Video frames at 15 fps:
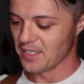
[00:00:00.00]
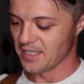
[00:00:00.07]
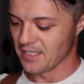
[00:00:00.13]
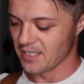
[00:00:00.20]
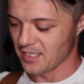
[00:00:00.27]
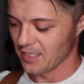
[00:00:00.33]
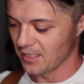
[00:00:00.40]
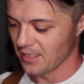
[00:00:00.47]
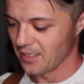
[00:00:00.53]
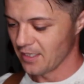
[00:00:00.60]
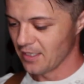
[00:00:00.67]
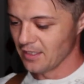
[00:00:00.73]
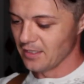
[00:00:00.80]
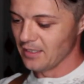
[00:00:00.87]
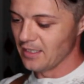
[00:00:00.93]
is
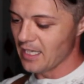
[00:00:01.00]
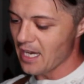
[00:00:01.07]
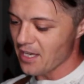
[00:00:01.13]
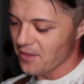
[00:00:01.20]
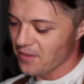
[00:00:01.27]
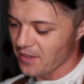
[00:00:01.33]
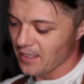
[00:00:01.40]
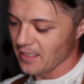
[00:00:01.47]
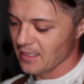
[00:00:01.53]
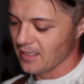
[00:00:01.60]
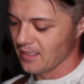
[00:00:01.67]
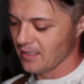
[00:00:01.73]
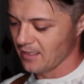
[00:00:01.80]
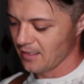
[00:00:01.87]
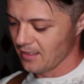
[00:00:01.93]
nothing
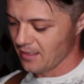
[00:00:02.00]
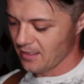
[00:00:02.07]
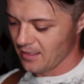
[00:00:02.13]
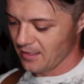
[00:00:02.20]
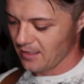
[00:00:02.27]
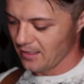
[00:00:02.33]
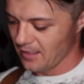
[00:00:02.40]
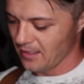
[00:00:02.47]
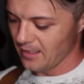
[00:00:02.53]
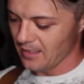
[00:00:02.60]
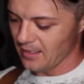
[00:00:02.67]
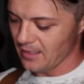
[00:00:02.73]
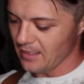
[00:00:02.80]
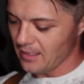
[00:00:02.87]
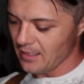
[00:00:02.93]

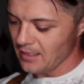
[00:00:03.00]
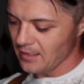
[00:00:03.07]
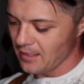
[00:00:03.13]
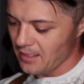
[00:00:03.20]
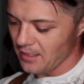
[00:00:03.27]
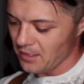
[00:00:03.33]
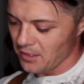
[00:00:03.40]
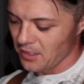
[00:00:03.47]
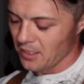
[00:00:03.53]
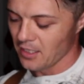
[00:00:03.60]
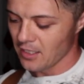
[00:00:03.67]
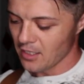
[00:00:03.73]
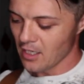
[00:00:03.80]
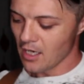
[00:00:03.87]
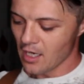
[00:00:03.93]
in here.
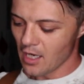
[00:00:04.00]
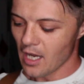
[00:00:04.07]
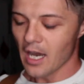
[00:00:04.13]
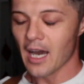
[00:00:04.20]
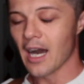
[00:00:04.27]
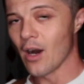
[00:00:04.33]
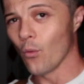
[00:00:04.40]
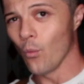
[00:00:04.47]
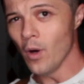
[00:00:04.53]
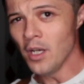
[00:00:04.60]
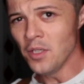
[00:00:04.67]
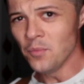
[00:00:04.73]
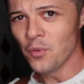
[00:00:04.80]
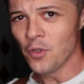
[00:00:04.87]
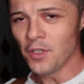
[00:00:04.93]
Uh,
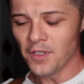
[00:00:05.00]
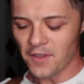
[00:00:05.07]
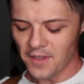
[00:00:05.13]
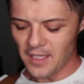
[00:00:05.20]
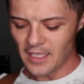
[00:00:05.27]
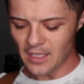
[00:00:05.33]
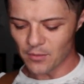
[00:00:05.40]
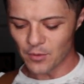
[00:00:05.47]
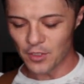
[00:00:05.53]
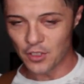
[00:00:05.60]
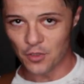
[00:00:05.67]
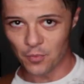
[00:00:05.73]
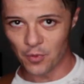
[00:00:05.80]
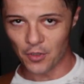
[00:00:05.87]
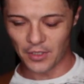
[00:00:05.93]
one important thing I
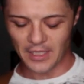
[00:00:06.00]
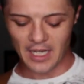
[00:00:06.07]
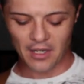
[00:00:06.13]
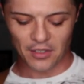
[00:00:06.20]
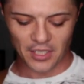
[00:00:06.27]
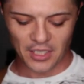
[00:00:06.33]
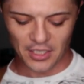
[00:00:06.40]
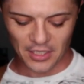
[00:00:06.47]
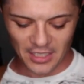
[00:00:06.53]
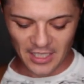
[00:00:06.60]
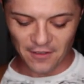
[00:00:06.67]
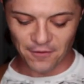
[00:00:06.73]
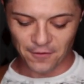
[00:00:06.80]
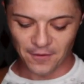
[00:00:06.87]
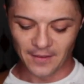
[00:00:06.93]
wanted to point out here,
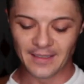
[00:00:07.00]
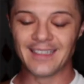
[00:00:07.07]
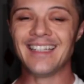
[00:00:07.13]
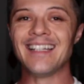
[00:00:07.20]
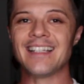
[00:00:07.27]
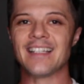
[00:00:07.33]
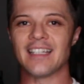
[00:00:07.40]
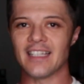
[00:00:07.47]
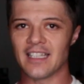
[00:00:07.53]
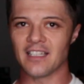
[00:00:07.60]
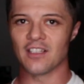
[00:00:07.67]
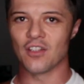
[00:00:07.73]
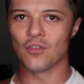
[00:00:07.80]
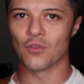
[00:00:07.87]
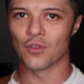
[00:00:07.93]
if this
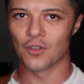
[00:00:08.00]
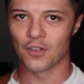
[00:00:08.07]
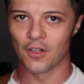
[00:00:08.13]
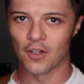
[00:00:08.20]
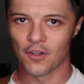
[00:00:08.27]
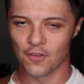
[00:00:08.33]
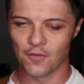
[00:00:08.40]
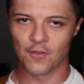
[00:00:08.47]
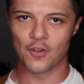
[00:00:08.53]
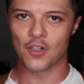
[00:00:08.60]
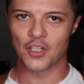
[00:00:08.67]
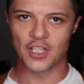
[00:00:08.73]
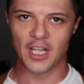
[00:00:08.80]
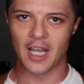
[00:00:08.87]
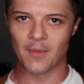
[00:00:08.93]
is your
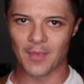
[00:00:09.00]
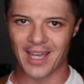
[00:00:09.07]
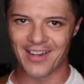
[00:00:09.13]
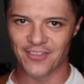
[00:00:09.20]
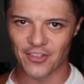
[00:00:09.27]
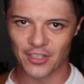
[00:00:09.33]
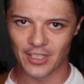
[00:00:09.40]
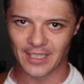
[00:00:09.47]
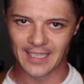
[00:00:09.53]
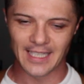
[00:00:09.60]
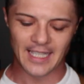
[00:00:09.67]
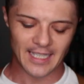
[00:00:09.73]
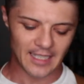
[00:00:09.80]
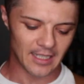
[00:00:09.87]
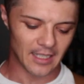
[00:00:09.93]
First time ever
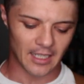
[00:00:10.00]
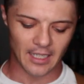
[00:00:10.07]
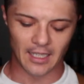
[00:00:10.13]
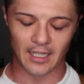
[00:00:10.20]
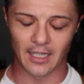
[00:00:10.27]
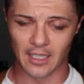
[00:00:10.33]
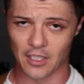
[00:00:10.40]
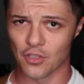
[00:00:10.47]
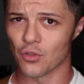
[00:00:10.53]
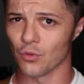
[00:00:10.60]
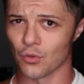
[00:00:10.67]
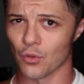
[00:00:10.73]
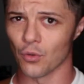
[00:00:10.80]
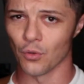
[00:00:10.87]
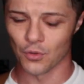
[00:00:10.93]
getting a
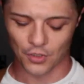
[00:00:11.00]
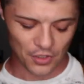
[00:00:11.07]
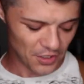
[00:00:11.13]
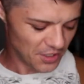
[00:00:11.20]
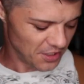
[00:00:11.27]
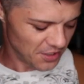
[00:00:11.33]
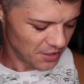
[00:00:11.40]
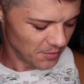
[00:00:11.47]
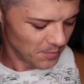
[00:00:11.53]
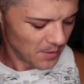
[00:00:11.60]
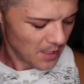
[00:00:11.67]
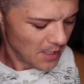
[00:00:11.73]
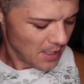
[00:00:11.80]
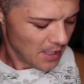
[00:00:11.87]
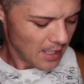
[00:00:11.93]
shoulder holster system
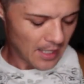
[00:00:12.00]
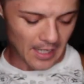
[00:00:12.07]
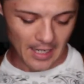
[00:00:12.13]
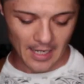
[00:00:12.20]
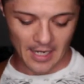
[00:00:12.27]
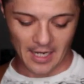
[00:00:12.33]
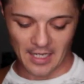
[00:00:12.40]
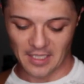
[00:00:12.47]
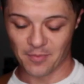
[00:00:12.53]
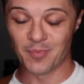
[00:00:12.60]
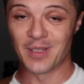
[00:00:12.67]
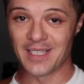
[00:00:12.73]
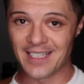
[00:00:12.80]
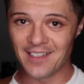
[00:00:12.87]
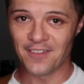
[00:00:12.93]
uh,
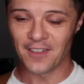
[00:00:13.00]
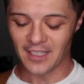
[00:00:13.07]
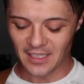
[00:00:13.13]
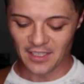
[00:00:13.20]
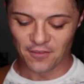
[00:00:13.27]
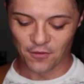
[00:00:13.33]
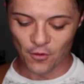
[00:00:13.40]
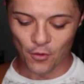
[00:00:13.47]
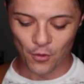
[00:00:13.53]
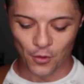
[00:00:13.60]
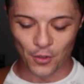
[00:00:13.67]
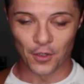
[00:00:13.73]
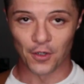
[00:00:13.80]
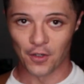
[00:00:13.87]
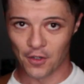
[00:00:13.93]
specifically
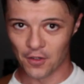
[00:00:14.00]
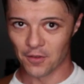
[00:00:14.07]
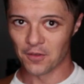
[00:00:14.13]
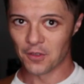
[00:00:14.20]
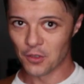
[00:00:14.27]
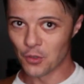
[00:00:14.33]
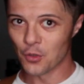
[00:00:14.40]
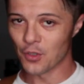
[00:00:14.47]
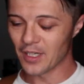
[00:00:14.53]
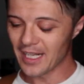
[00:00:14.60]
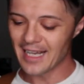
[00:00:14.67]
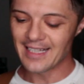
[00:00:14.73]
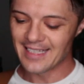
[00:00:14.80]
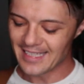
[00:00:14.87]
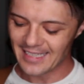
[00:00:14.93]
for your
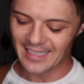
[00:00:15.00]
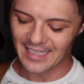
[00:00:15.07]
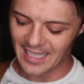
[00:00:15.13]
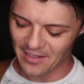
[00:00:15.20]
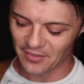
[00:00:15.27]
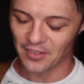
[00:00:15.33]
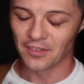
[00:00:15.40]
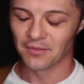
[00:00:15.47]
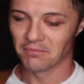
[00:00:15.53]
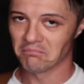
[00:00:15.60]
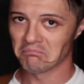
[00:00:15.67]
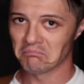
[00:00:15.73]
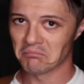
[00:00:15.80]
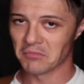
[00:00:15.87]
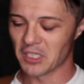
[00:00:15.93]
1911
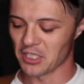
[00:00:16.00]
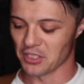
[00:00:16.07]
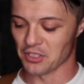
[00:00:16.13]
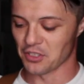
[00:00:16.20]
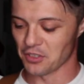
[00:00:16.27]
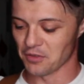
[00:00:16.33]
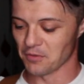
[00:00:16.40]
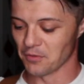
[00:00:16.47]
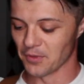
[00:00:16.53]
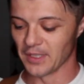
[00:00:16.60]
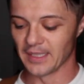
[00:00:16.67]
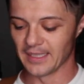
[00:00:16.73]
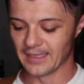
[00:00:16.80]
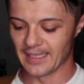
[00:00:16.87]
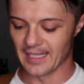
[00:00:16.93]
because
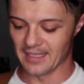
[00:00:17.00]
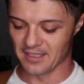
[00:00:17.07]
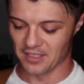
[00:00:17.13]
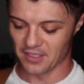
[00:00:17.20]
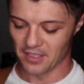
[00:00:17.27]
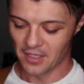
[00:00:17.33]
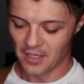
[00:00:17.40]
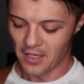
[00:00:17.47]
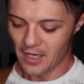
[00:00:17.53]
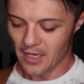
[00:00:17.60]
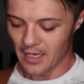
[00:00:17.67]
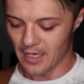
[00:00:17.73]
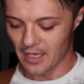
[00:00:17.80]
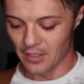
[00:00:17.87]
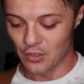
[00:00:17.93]
really that's
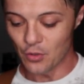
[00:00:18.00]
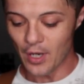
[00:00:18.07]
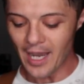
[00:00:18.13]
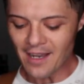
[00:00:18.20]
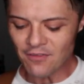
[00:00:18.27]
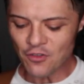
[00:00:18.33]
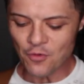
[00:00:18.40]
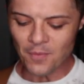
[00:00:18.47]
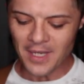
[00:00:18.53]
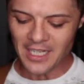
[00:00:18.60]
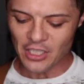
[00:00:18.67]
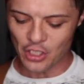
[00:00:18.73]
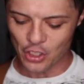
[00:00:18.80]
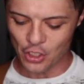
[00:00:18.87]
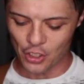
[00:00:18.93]
uh, you have to
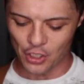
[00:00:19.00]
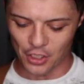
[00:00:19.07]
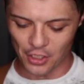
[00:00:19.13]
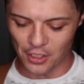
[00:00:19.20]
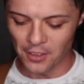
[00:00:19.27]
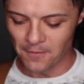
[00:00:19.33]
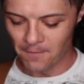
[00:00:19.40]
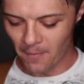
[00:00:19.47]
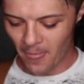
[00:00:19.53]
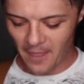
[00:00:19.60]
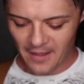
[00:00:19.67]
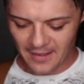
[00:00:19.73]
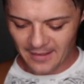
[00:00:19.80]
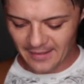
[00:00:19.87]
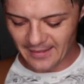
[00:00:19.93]
make sure
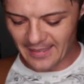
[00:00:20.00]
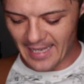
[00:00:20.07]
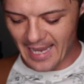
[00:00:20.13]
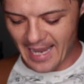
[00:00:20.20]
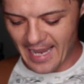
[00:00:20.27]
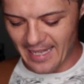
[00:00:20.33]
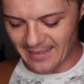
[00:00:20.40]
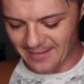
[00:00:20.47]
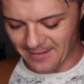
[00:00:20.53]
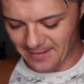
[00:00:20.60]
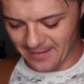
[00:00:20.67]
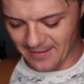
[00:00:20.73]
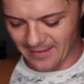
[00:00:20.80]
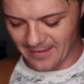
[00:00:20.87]
that